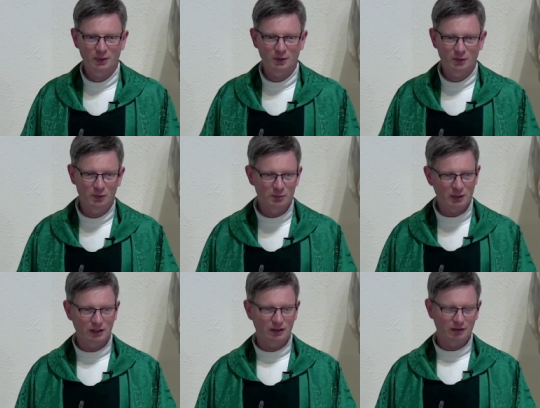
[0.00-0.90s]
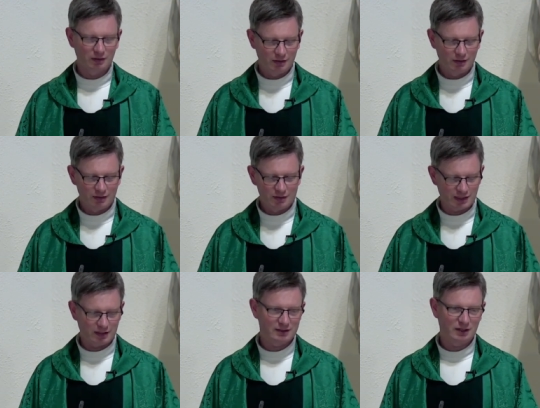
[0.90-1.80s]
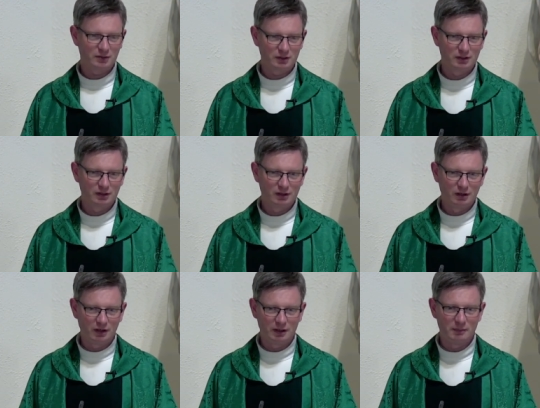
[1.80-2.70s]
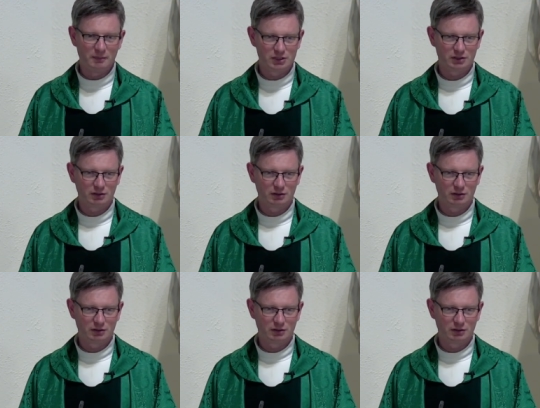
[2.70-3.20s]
We're being sent out on a mission.